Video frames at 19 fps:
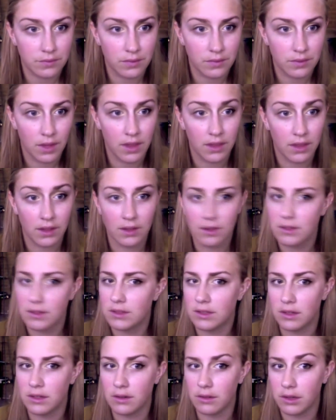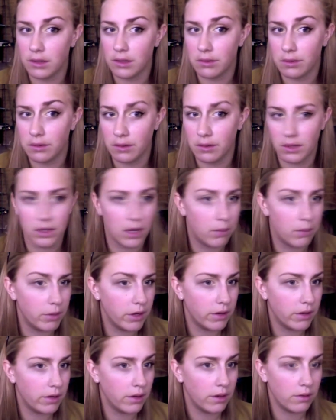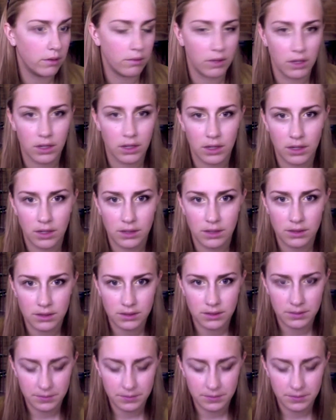I think it looks so weird with one eyebrow done and one not.